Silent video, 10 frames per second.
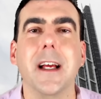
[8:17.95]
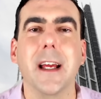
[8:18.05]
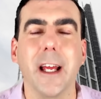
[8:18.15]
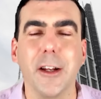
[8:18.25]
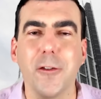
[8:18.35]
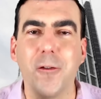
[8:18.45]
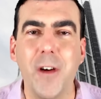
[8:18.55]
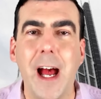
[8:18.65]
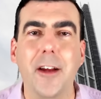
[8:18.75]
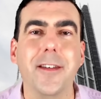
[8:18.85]
as
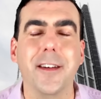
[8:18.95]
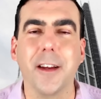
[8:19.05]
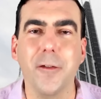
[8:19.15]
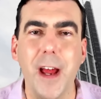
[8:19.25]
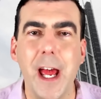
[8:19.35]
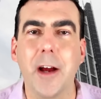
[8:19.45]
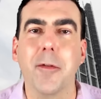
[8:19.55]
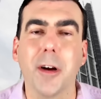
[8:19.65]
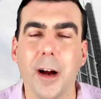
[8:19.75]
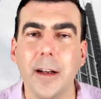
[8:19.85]
fast as they've
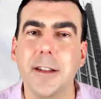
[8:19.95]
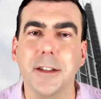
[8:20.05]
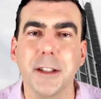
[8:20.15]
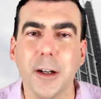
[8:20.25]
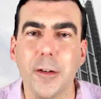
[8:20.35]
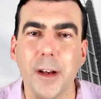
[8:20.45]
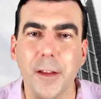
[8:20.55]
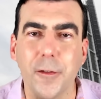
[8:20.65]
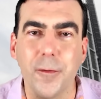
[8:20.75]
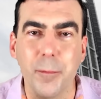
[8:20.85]
ever gotten to zero in
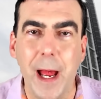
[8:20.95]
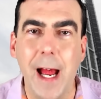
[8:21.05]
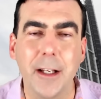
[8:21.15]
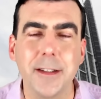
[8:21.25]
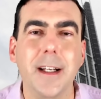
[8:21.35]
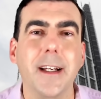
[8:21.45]
the past